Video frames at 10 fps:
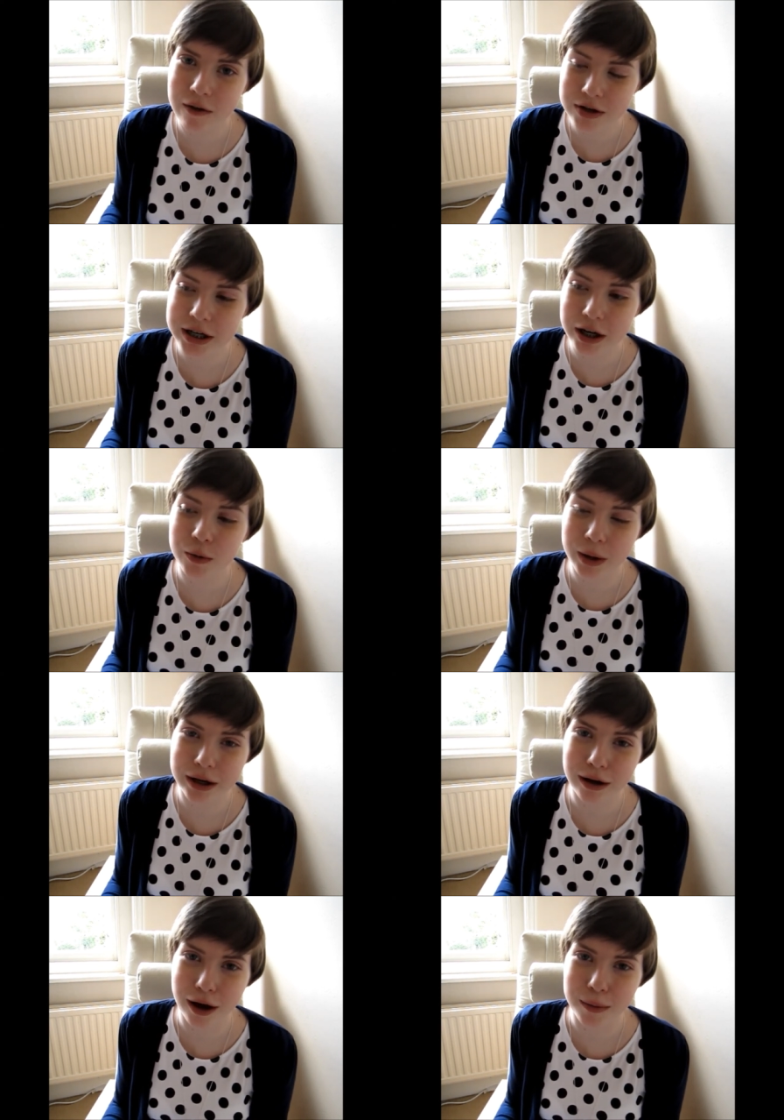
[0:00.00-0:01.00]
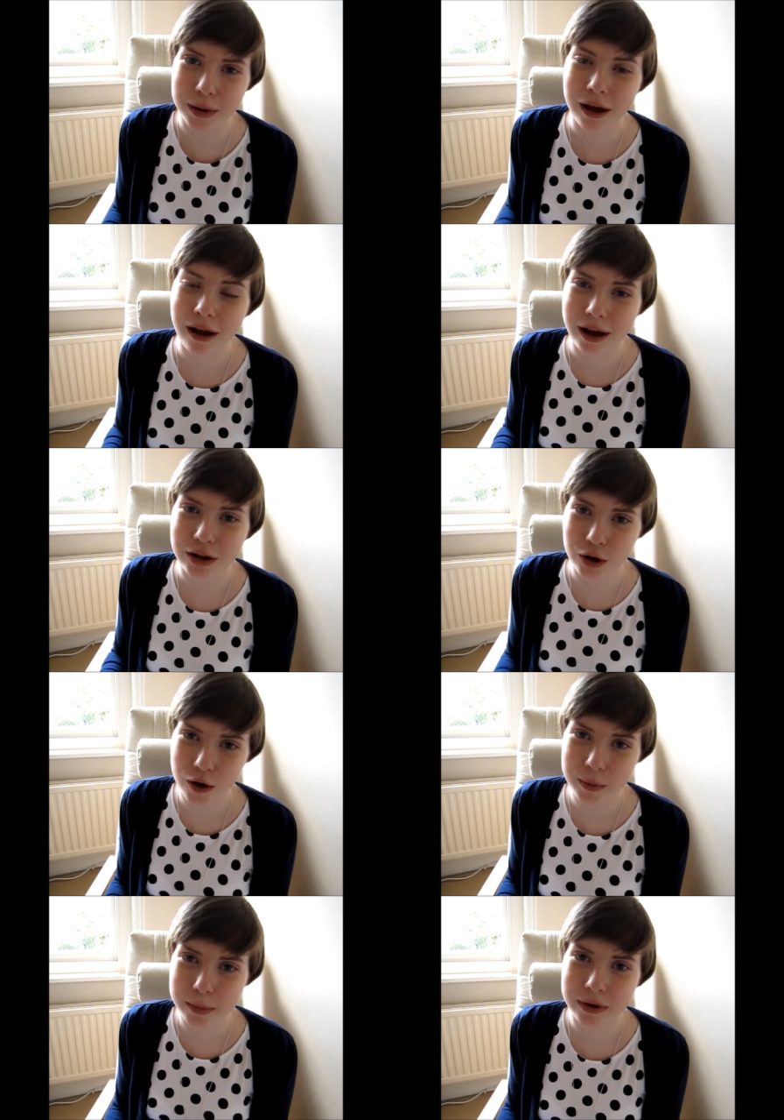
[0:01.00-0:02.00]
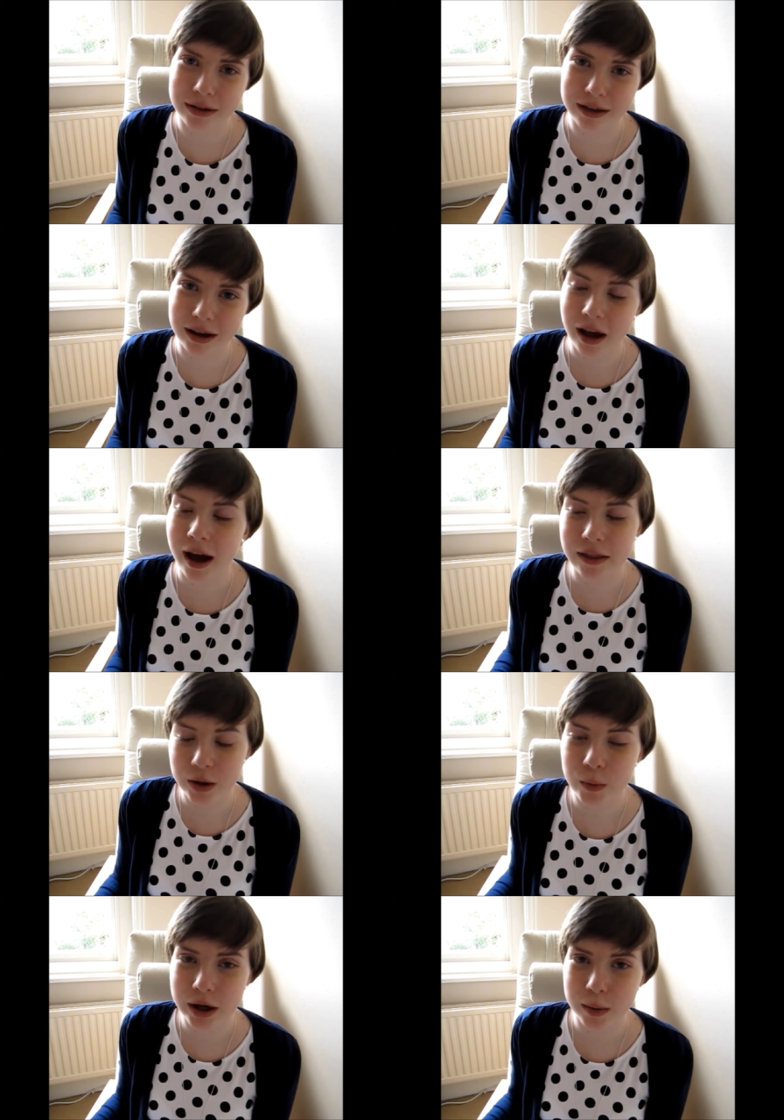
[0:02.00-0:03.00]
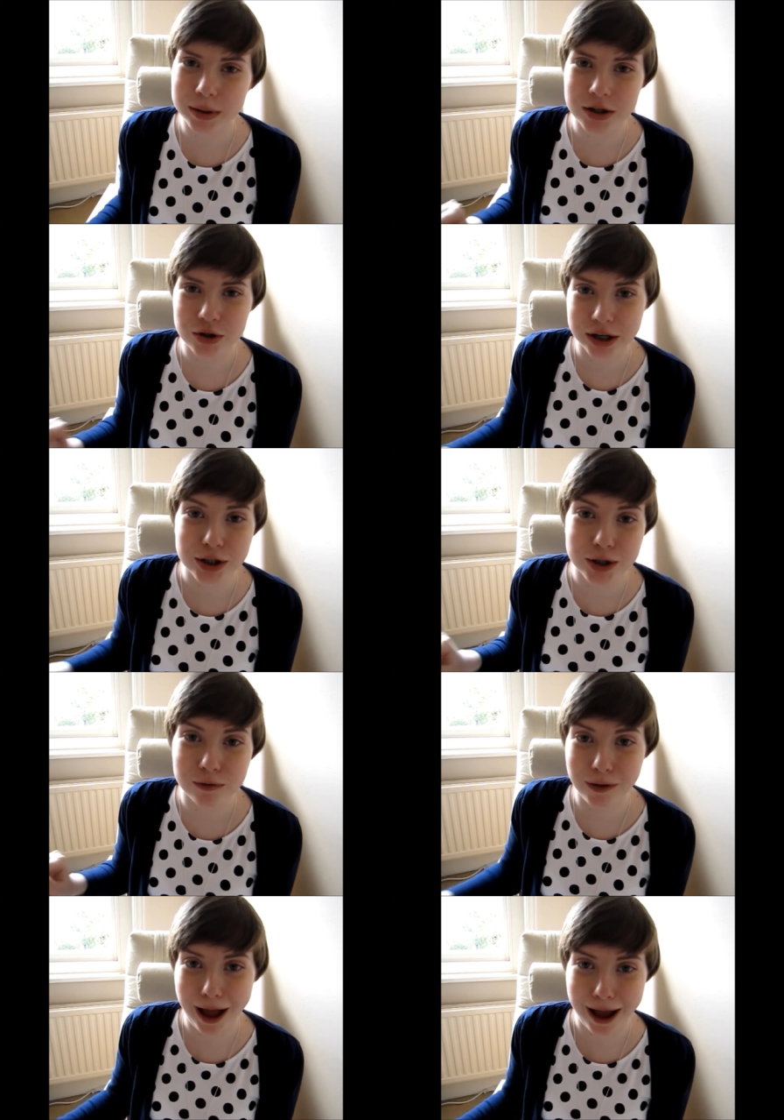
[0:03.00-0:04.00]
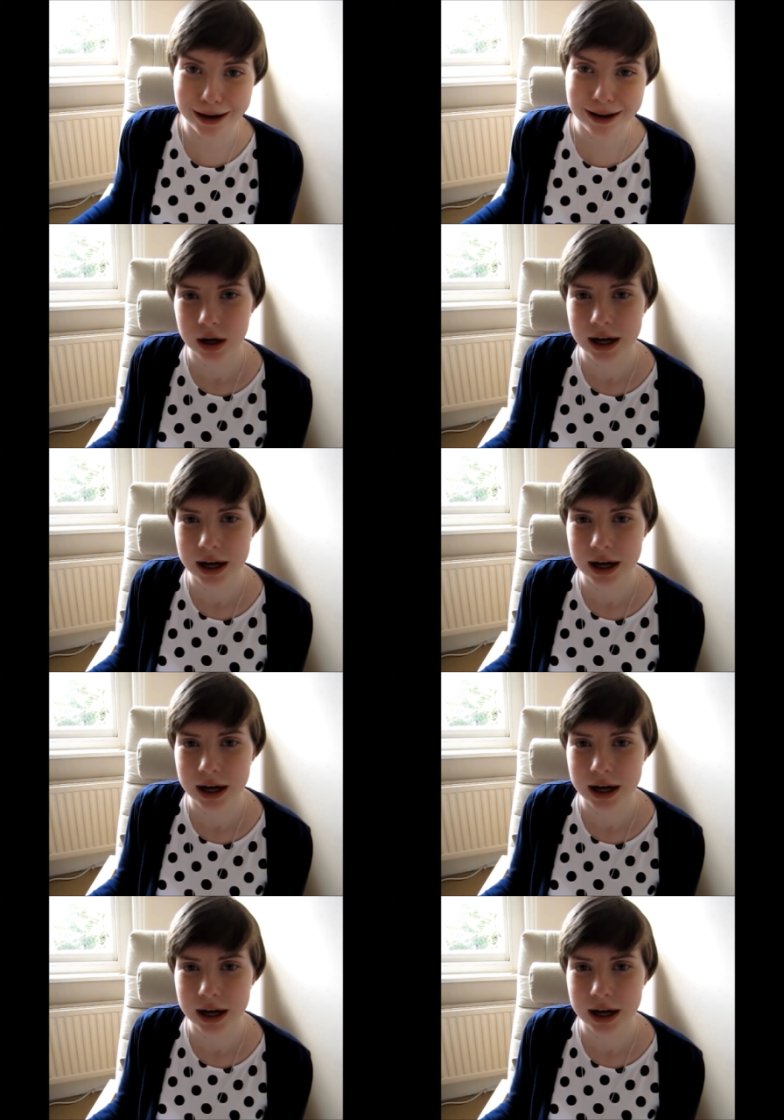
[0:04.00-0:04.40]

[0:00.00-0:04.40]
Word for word: Every day you wake up, you can't remember anything, and then you wake up in a stranger's van.